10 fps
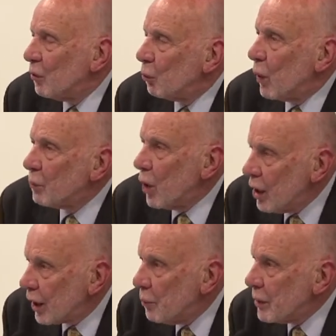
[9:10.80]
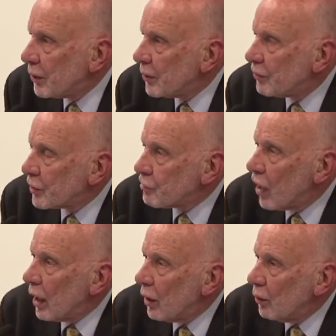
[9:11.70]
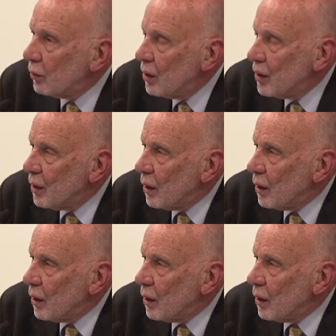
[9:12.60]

We were committed for trial.